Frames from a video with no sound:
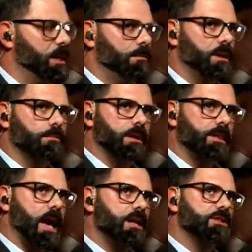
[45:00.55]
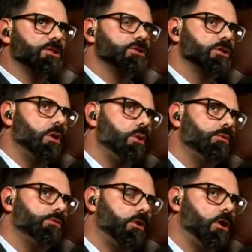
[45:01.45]
But that is so
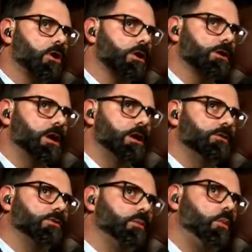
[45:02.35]
far from